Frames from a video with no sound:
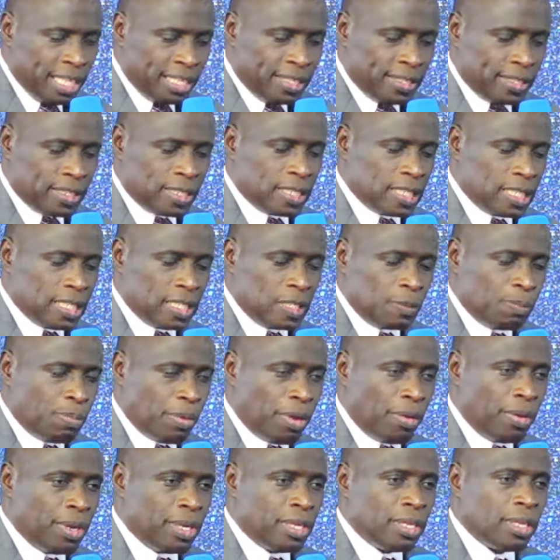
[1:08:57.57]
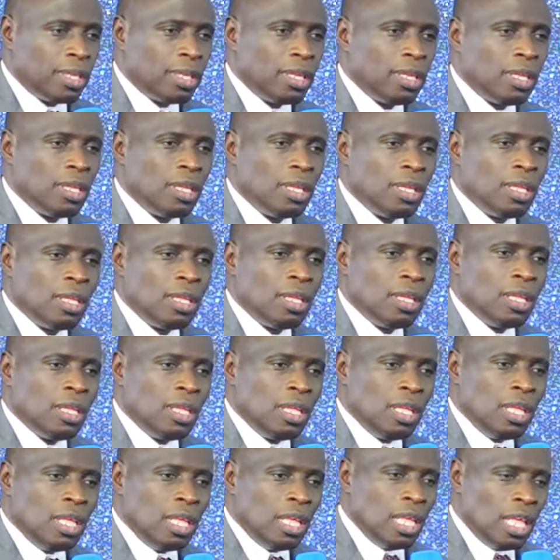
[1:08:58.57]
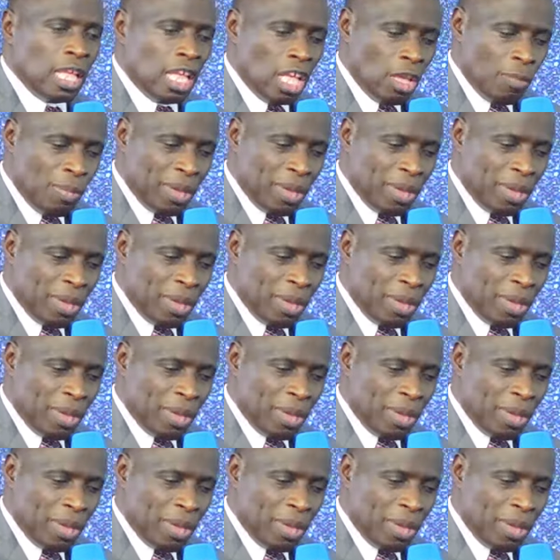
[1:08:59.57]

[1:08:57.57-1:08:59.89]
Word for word: this spirit, you